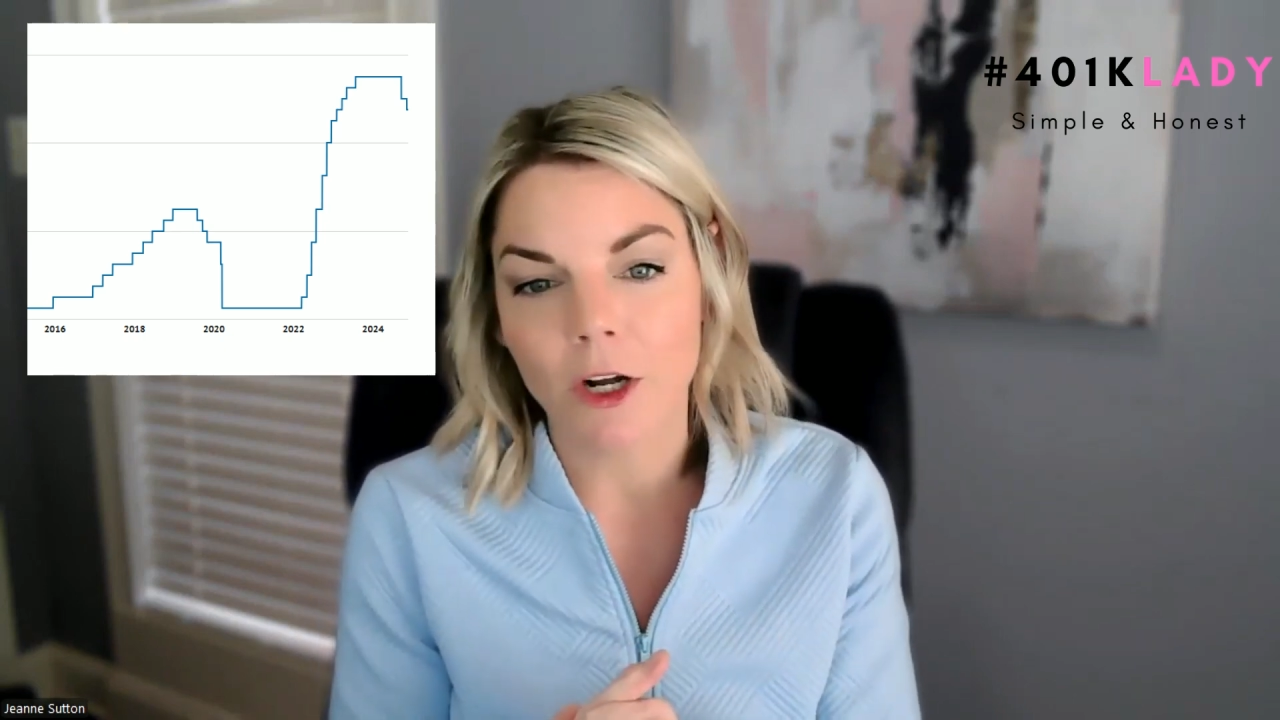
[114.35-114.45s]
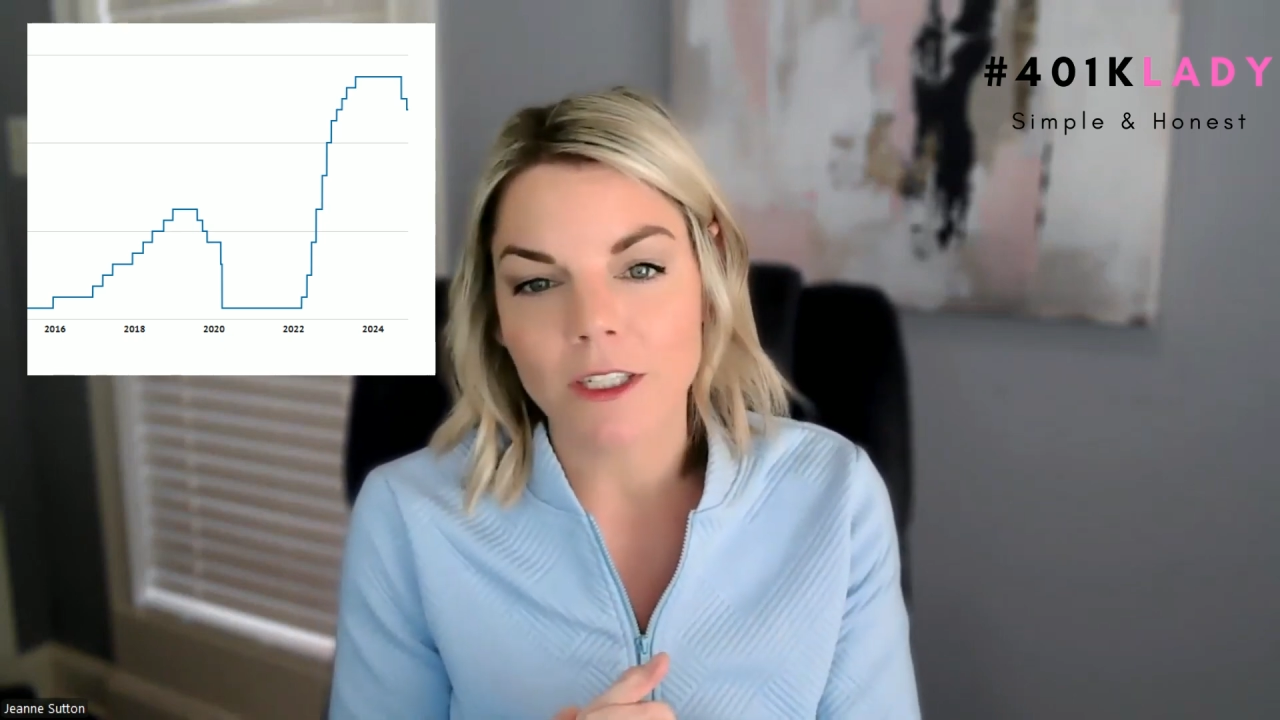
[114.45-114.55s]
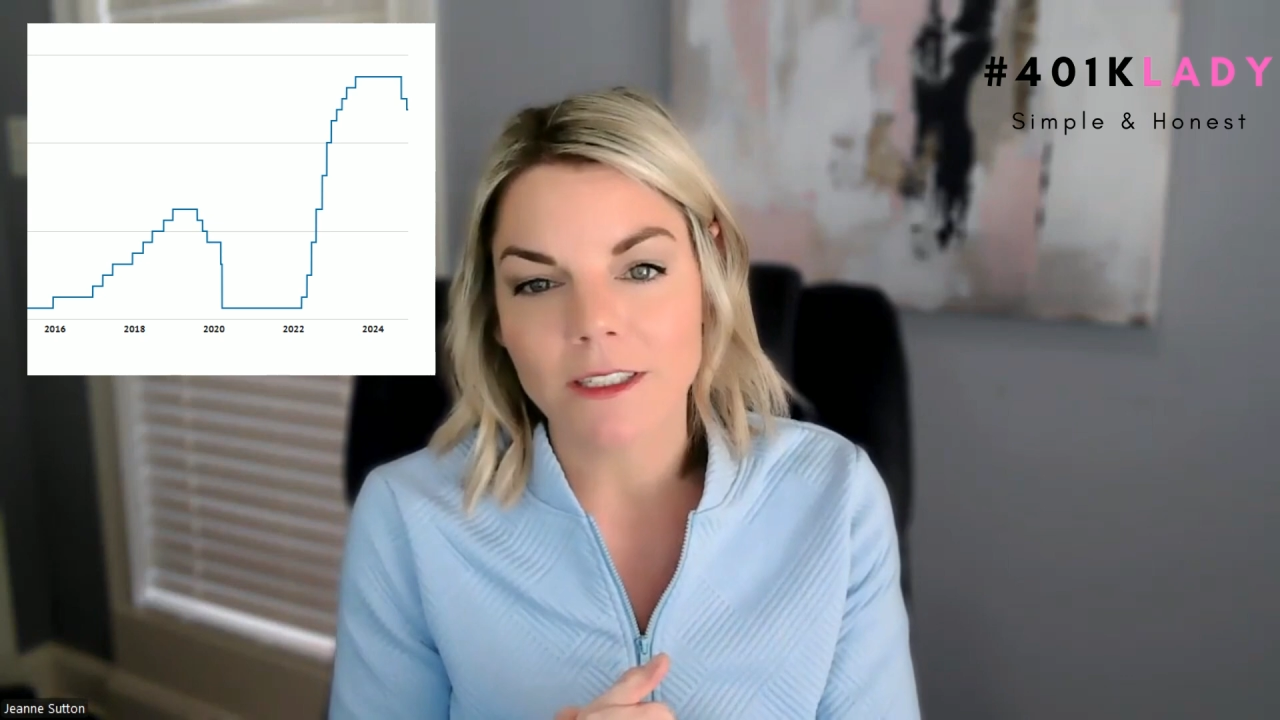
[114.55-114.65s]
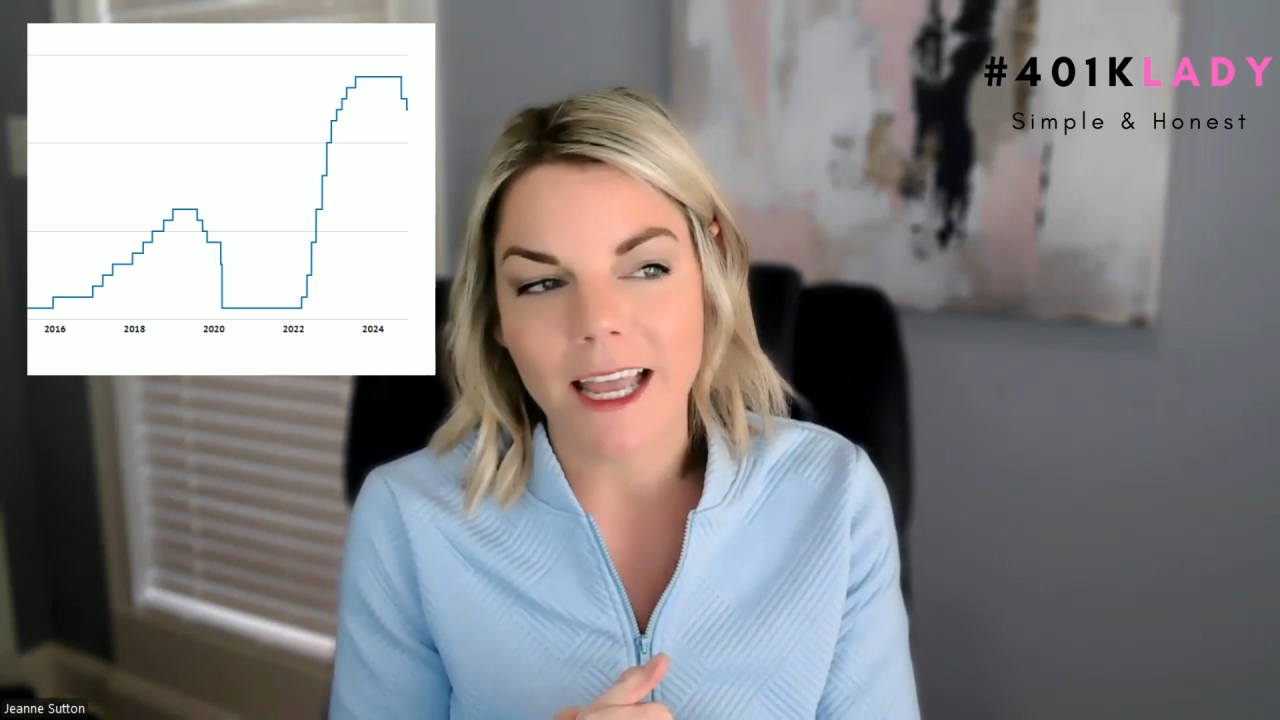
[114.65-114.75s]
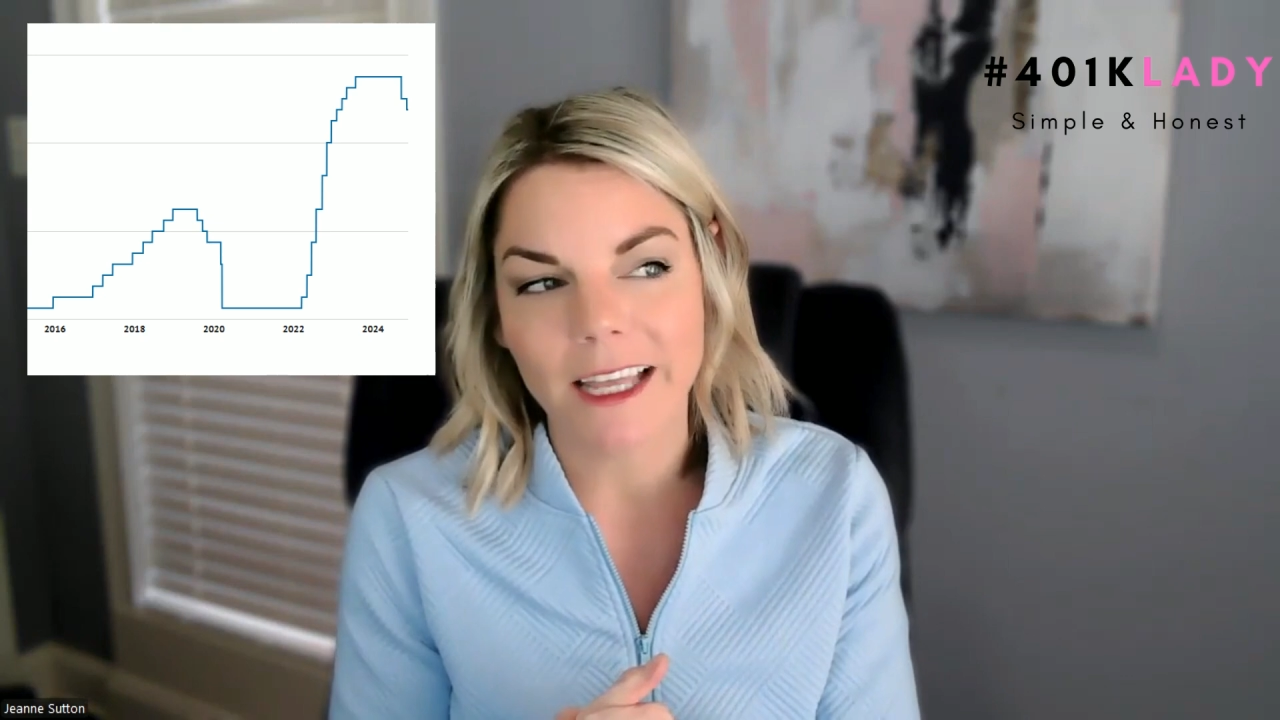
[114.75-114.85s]

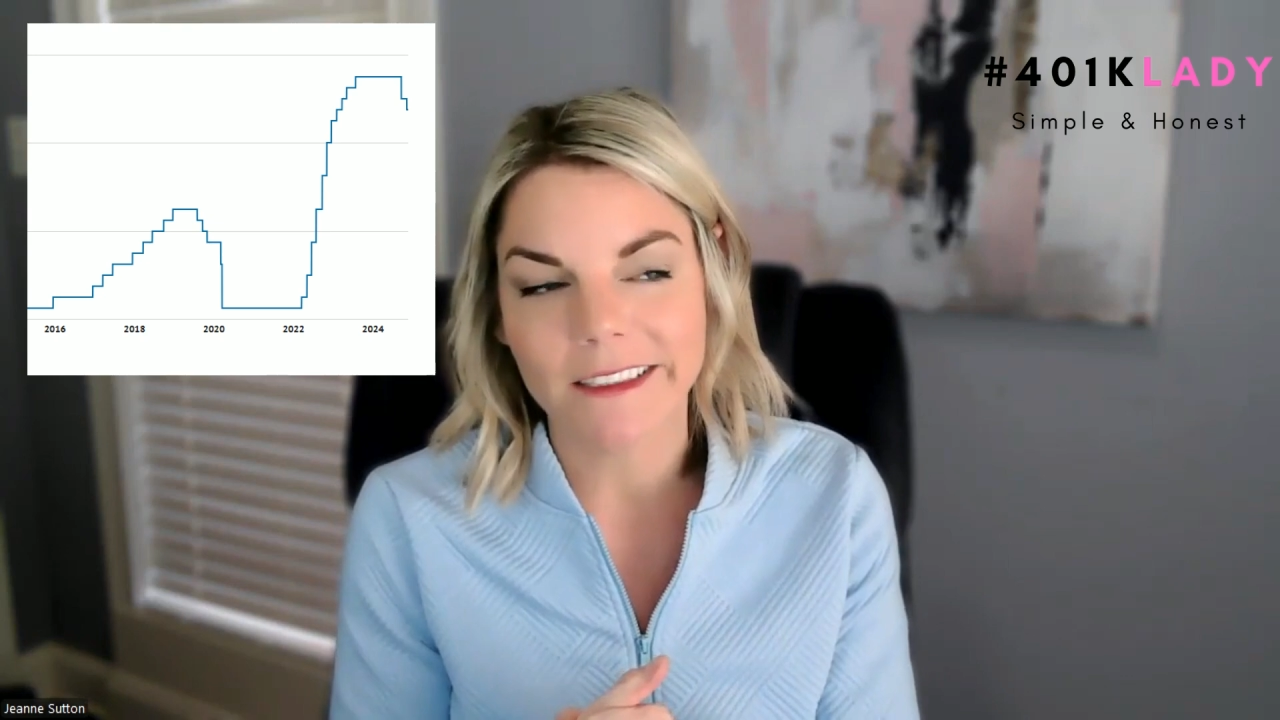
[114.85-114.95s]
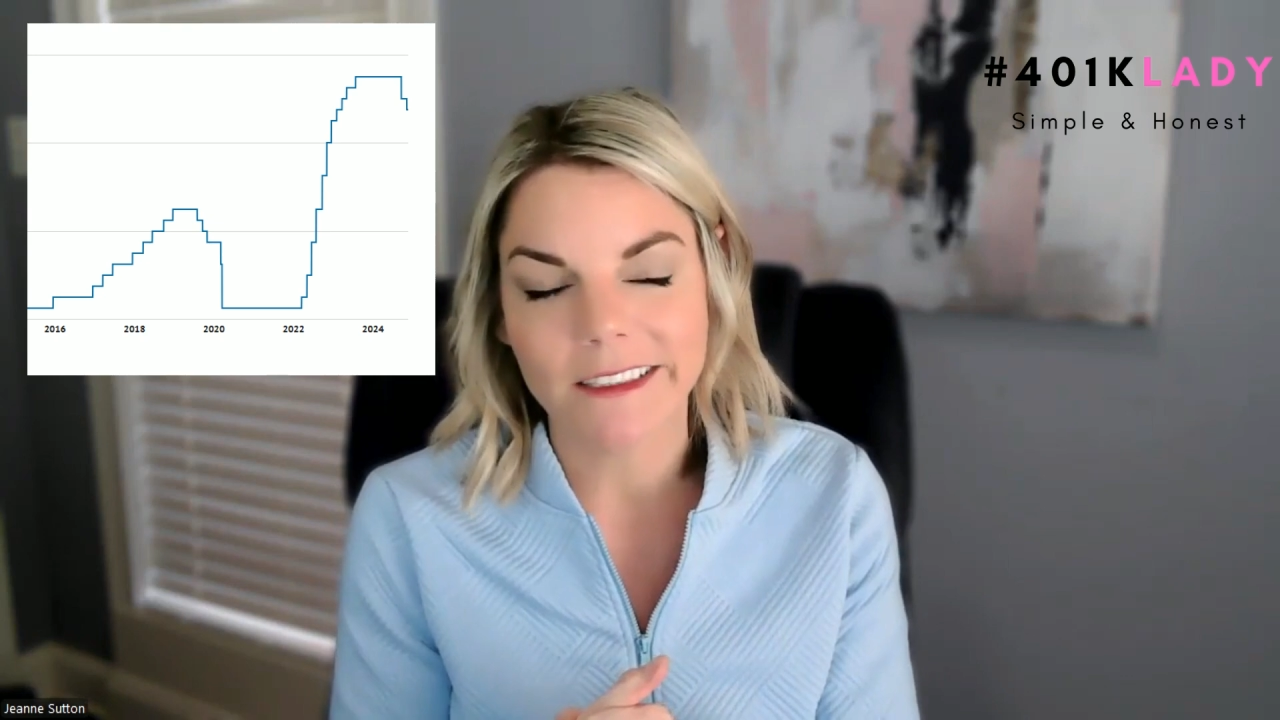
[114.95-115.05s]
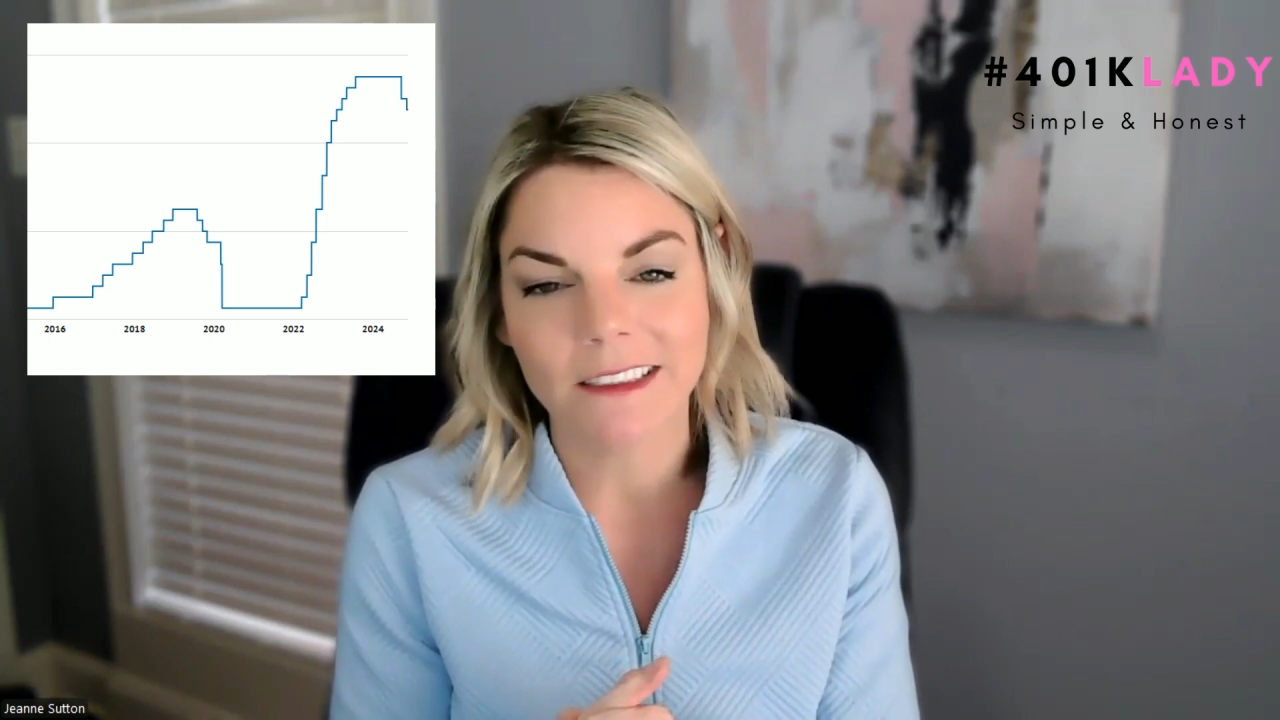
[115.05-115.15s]
card debt